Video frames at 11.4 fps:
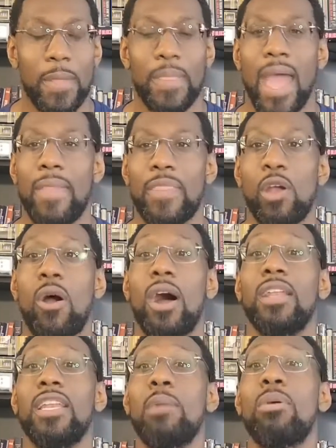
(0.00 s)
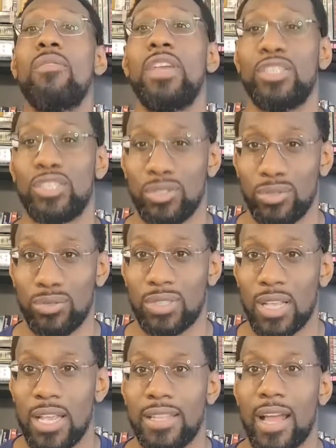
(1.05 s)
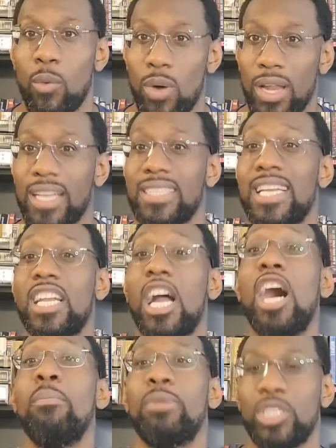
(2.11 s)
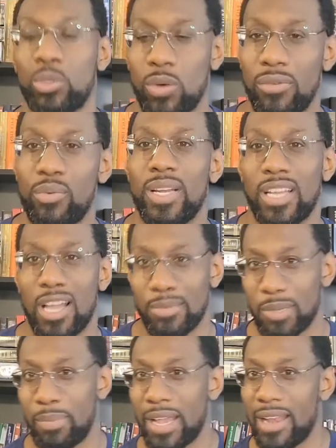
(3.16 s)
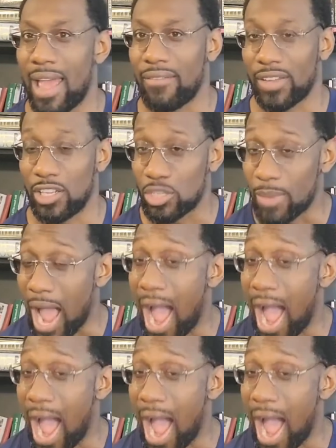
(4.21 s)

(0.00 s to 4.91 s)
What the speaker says: that there are a number of issues that one could take umbrage with when it comes to Pan-Africanism.